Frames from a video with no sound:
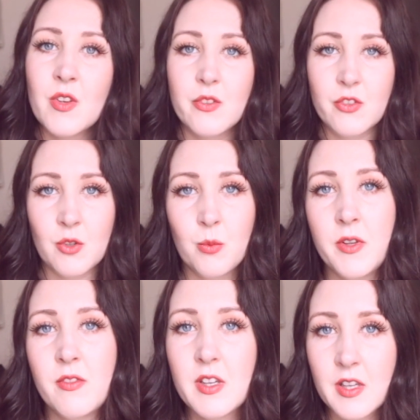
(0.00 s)
So
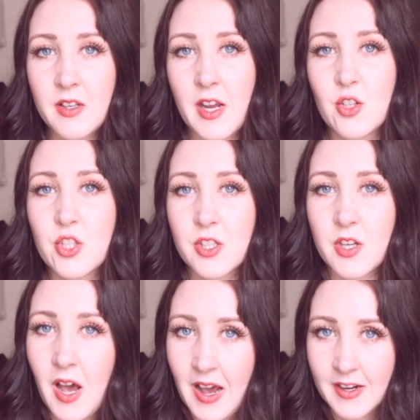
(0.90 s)
with the connection,
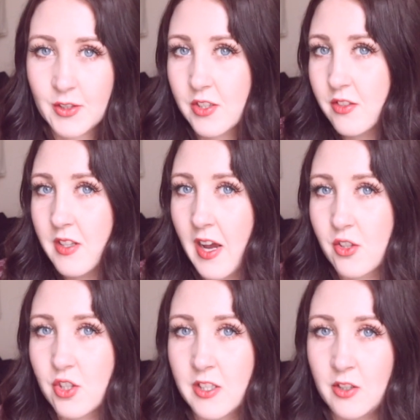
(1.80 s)
I just
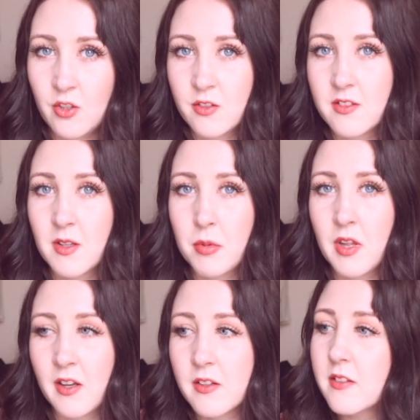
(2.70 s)
actually use the
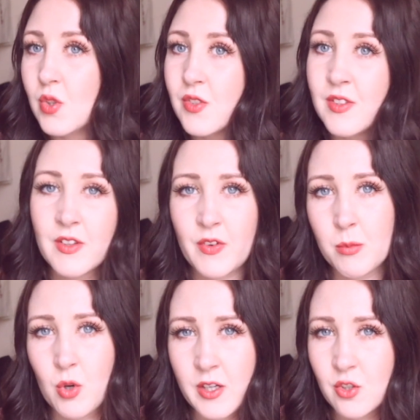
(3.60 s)
plug. Since I've
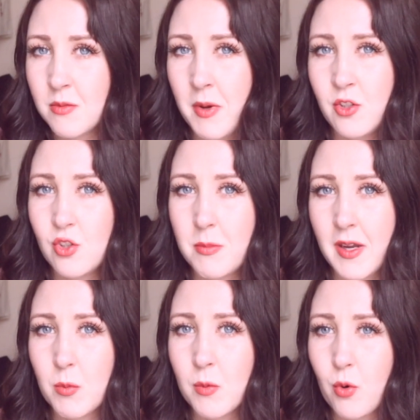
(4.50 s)
upgraded to my new
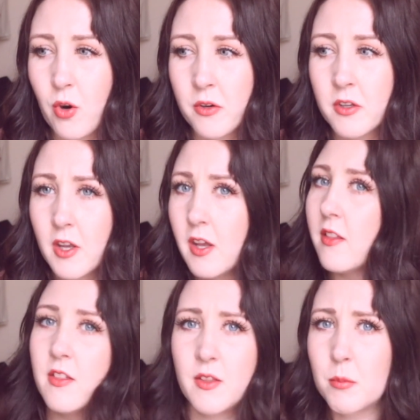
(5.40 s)
MacBook Pro,
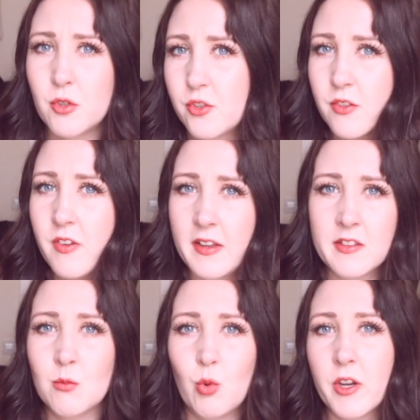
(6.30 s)
the Bluetooth
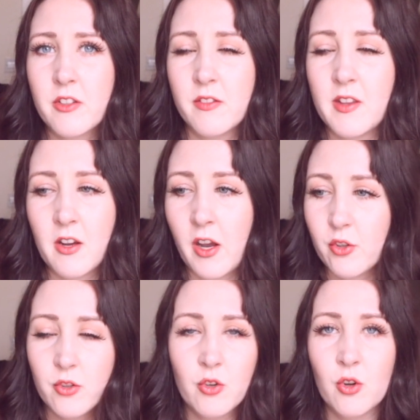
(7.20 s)
hasn't worked on there. I
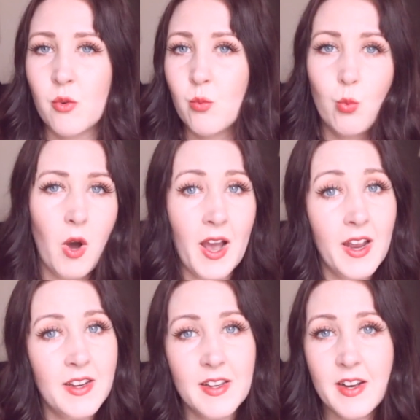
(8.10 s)
don't know why
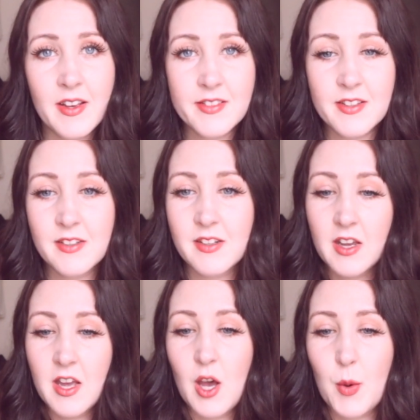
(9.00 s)
it hasn't,
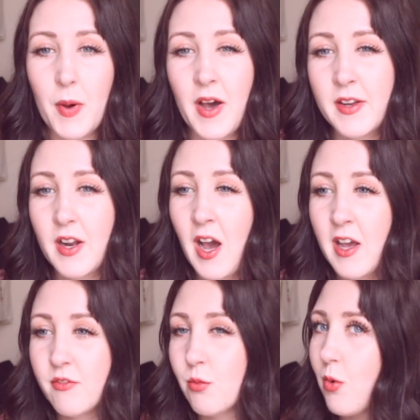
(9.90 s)
but
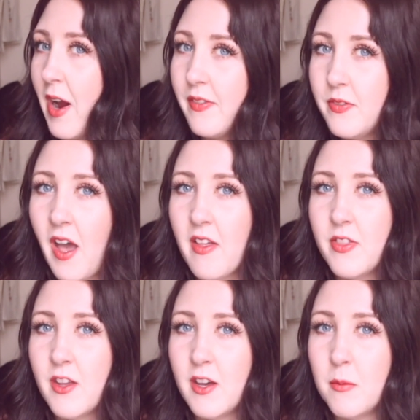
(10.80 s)
I've read that
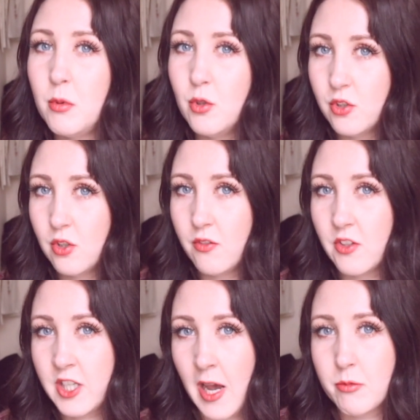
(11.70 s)
the Bluetooth
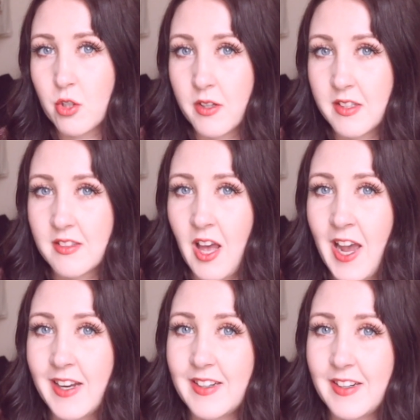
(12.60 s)
adapter
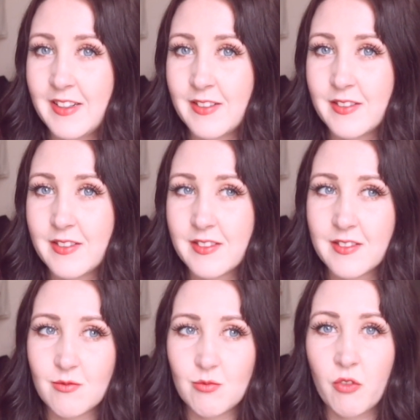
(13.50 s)
inside is
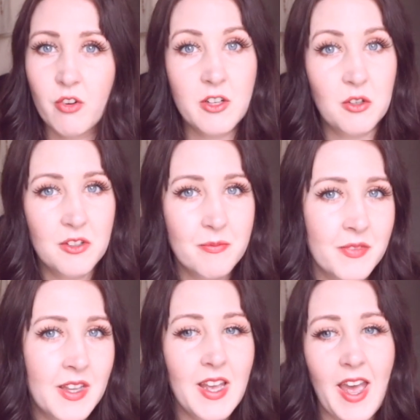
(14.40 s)
not very good,
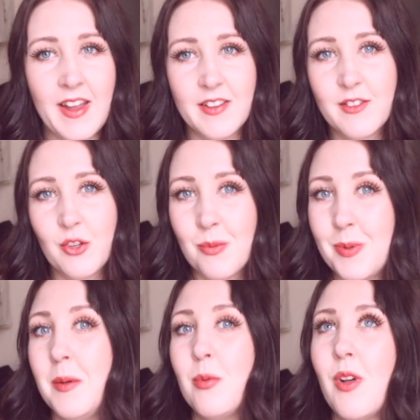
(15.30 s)
and so
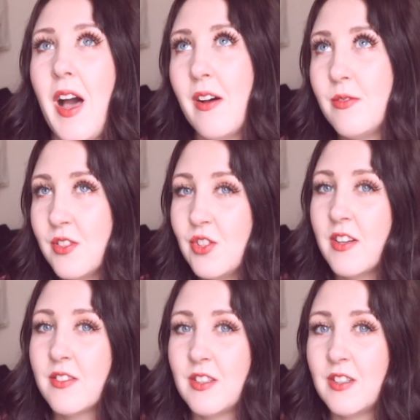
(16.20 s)
people have
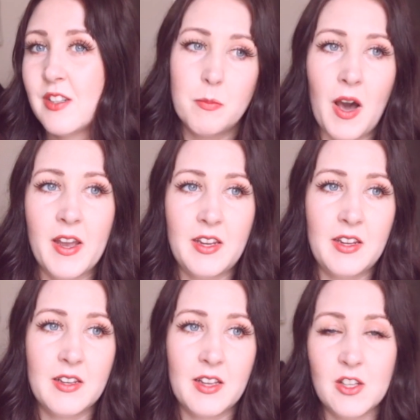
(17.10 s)
suggested
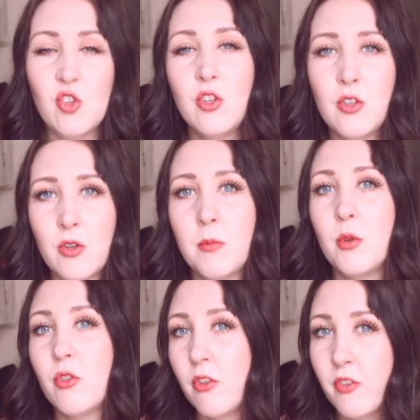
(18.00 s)
buying a new
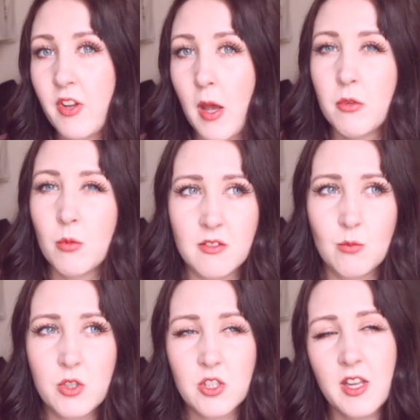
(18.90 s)
Bluetooth adapter,
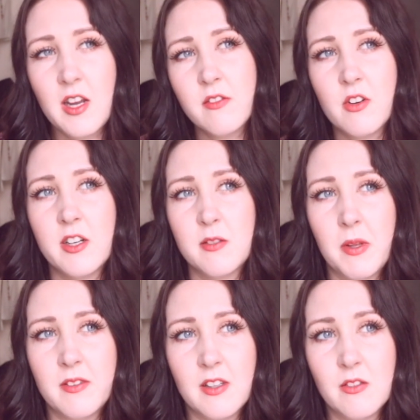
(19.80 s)
which they aren't very
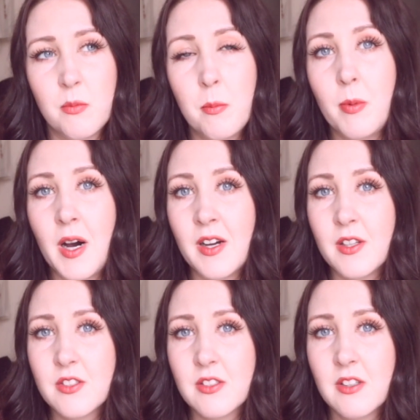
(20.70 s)
expensive,
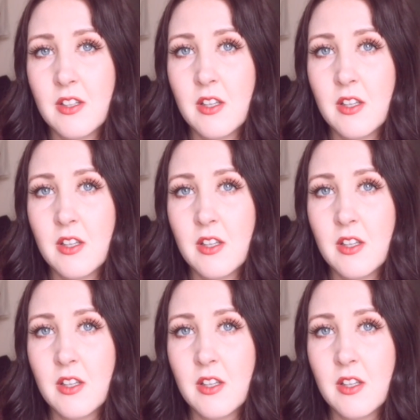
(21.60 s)
but